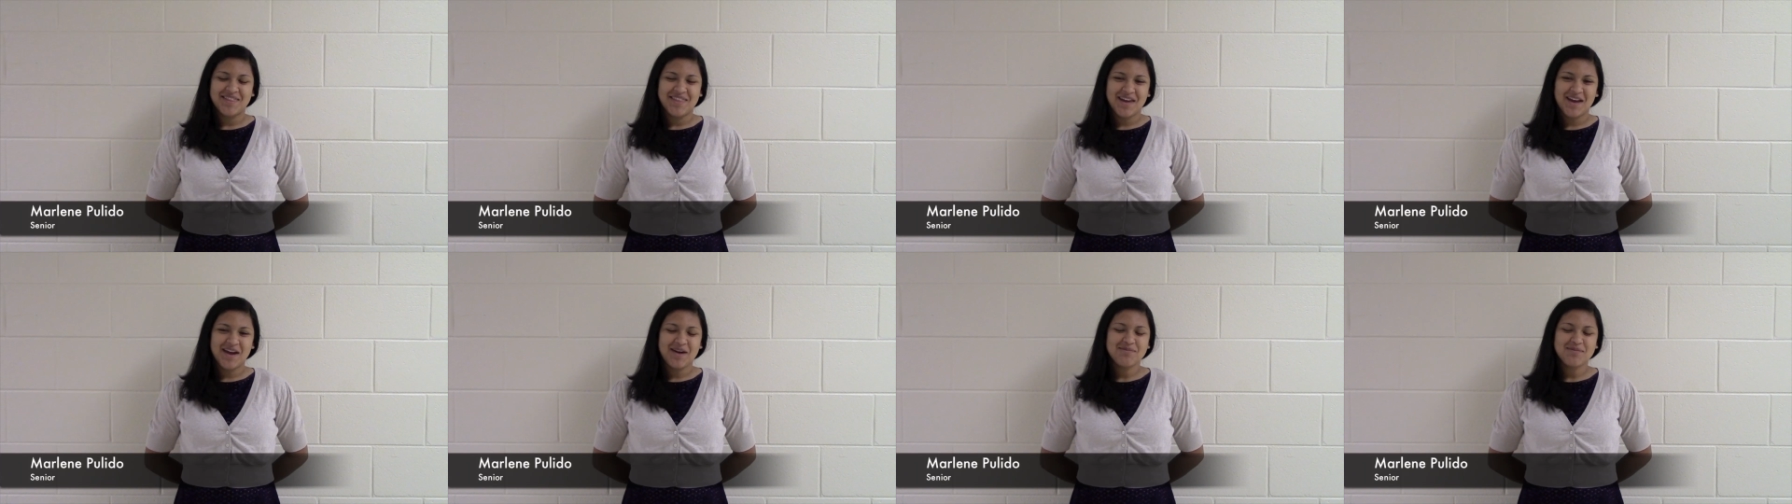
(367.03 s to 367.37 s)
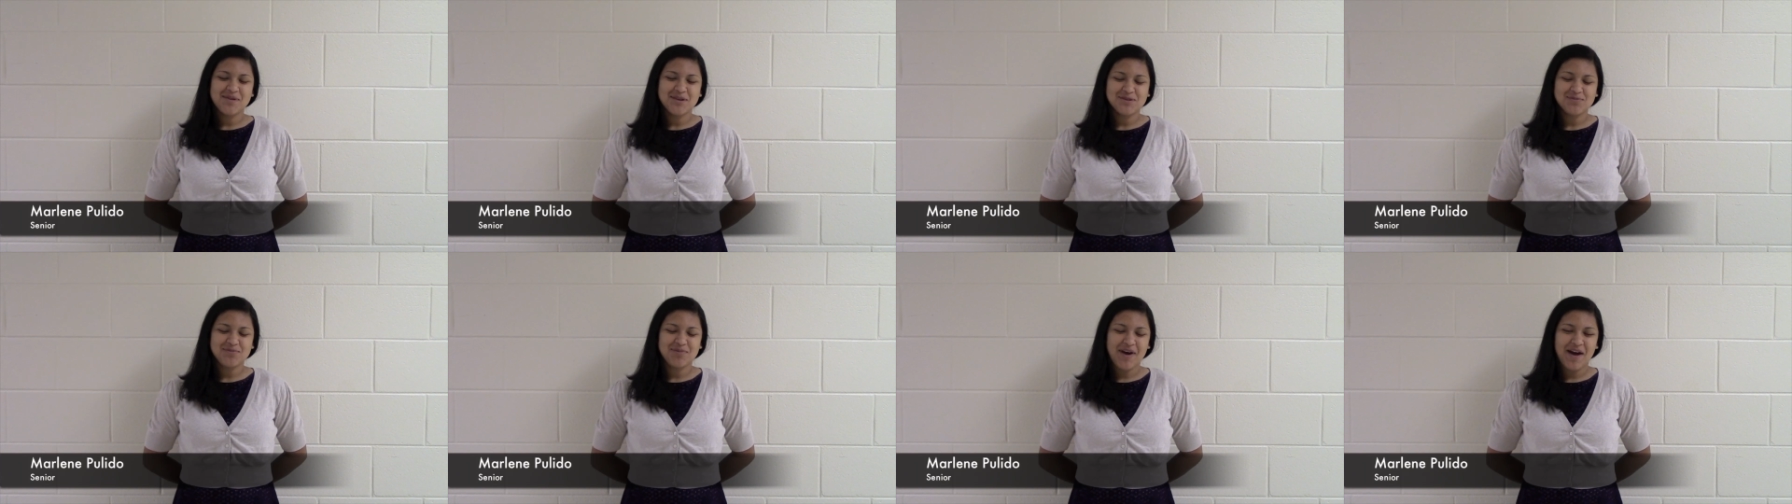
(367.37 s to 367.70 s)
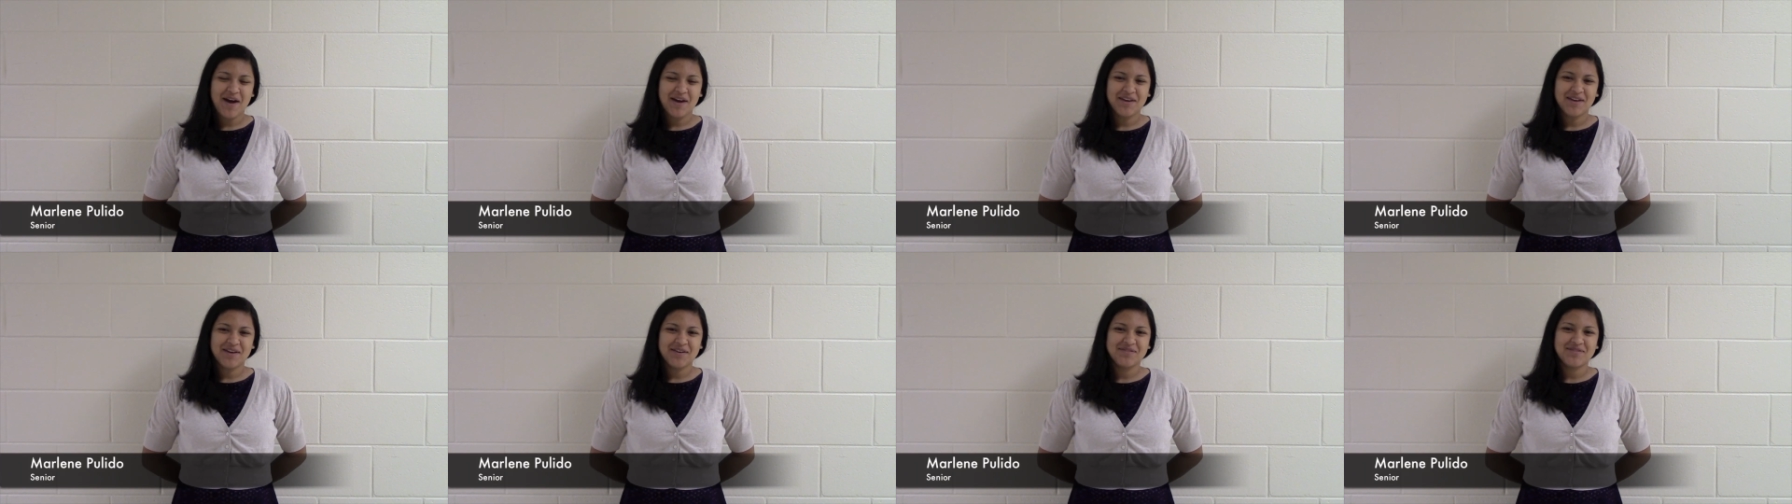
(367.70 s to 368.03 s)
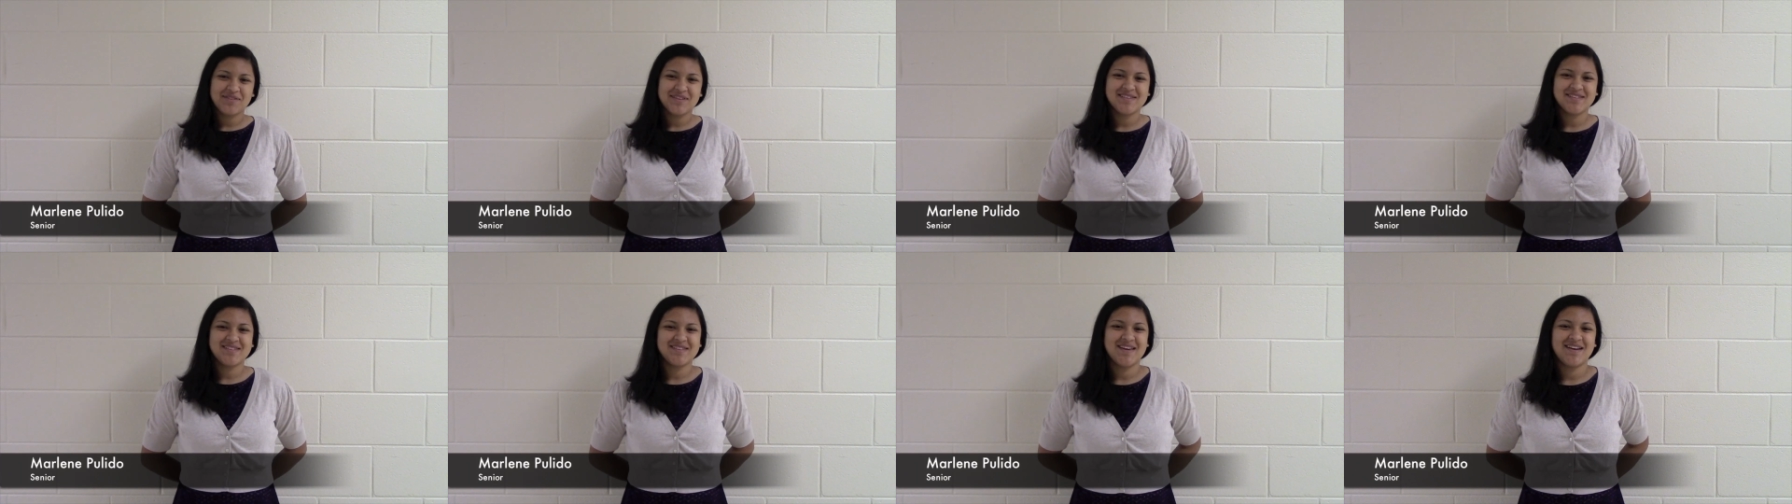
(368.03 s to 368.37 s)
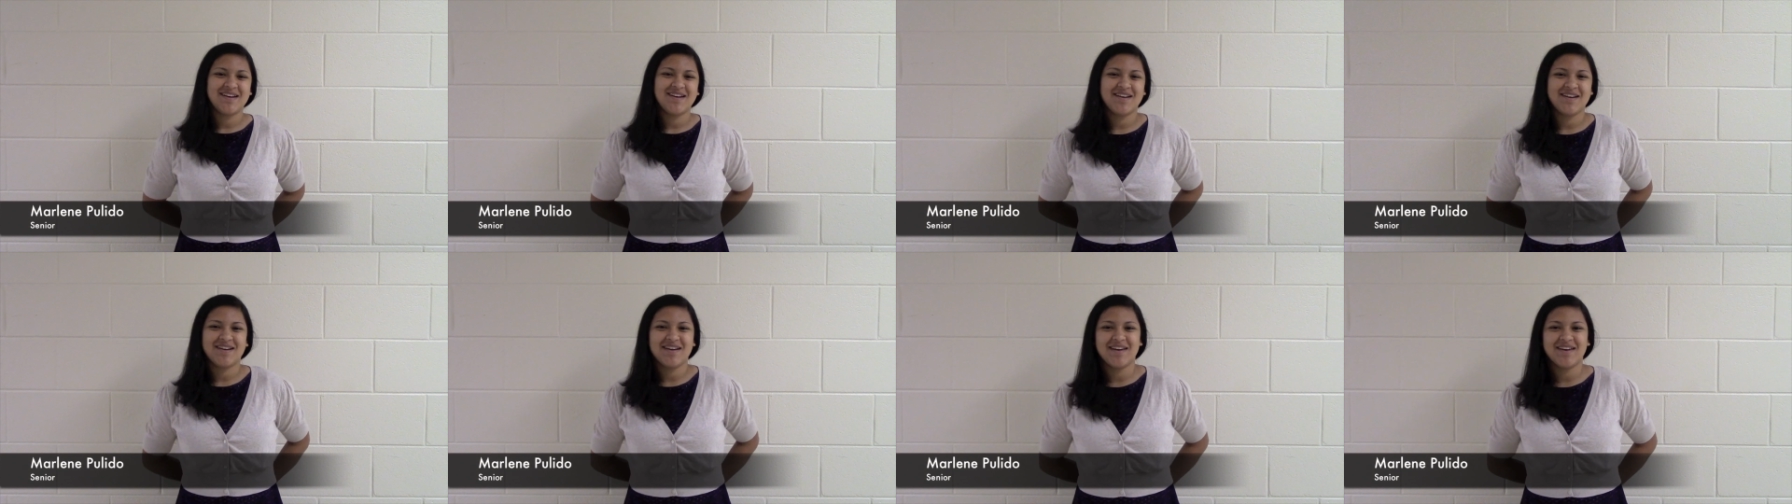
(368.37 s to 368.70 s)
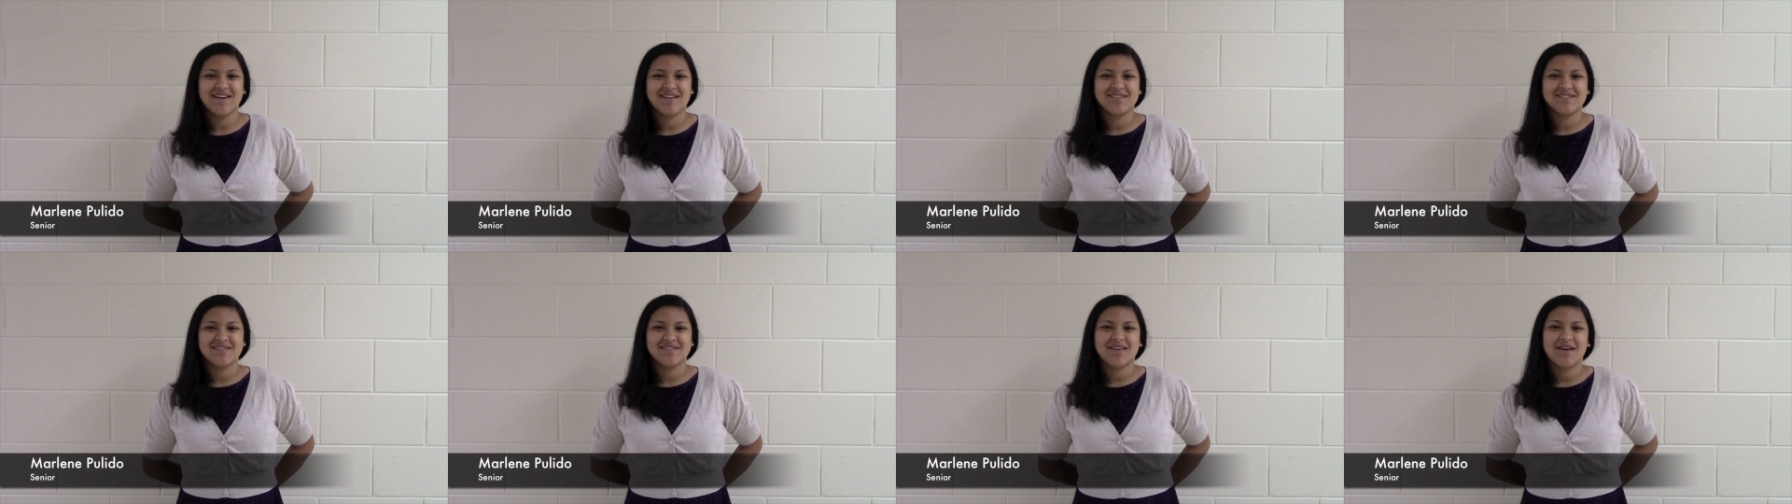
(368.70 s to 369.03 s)
thing I'm most proud of this year
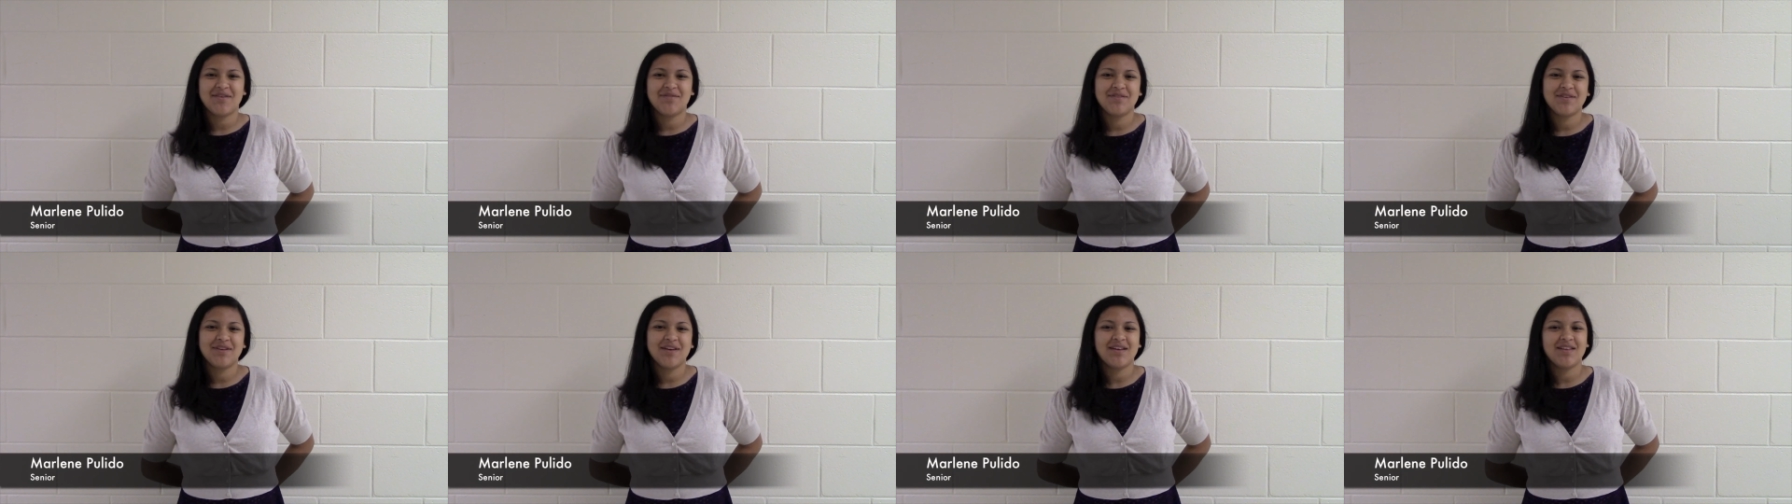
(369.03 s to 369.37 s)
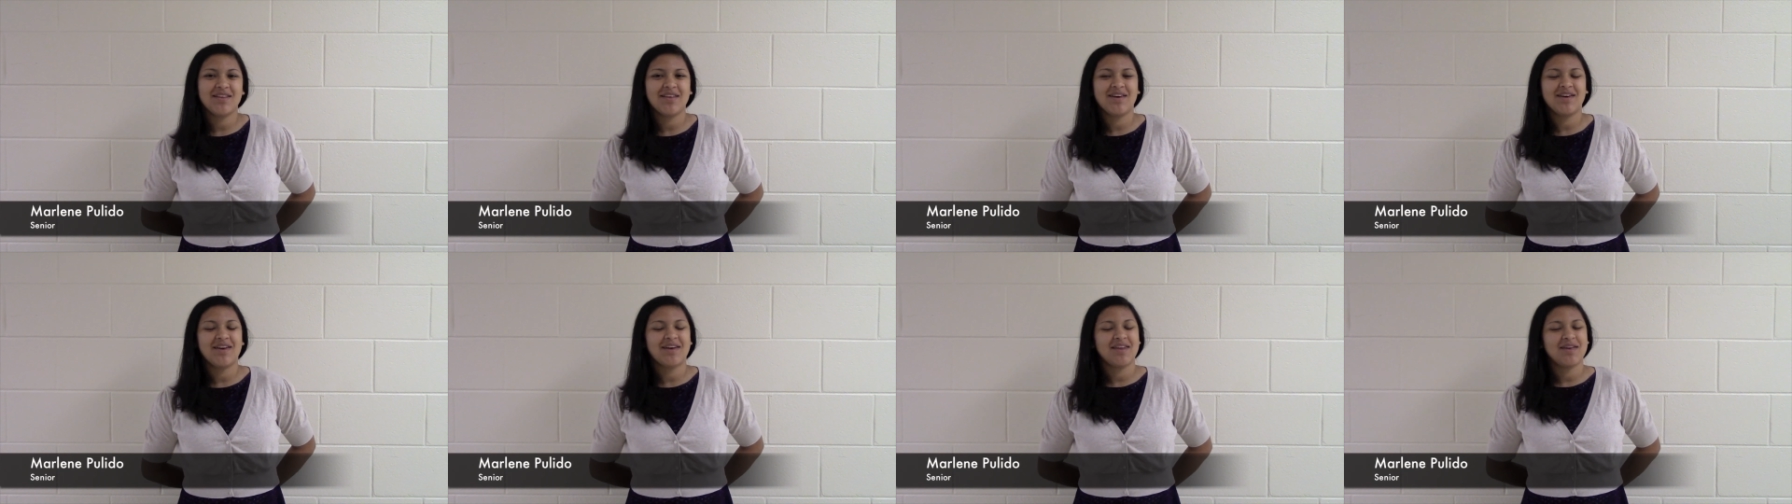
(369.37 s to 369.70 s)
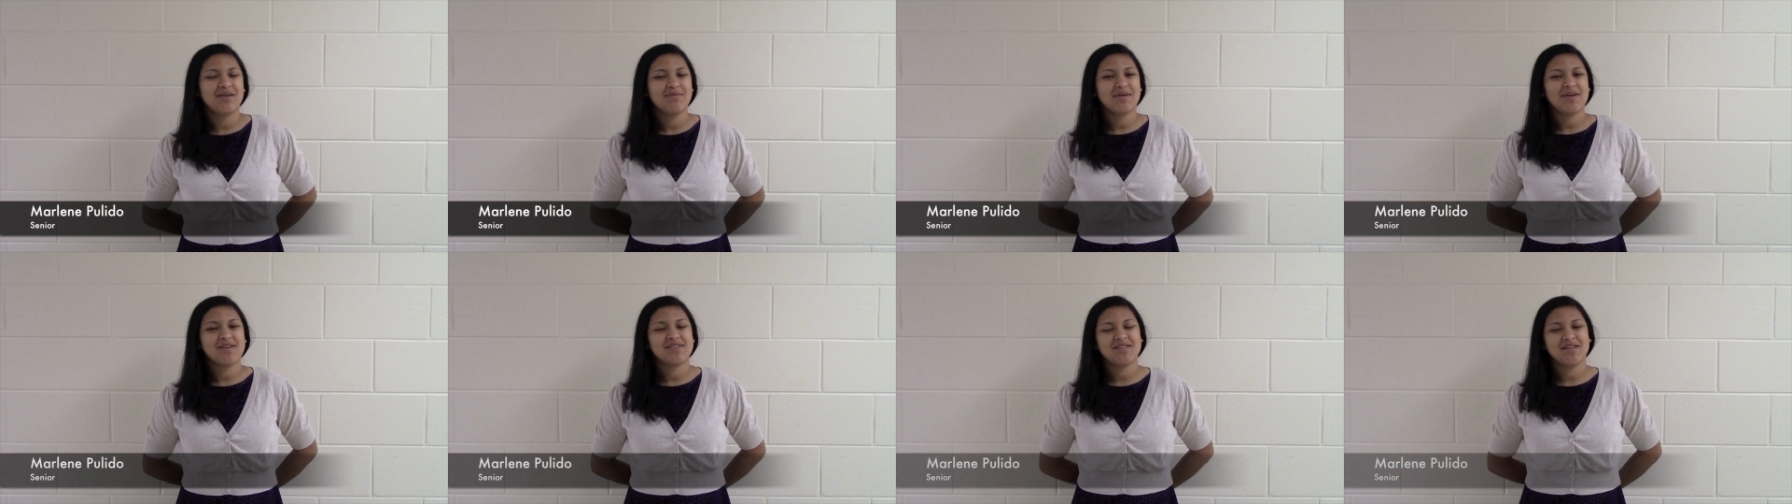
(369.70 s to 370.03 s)
is definitely getting my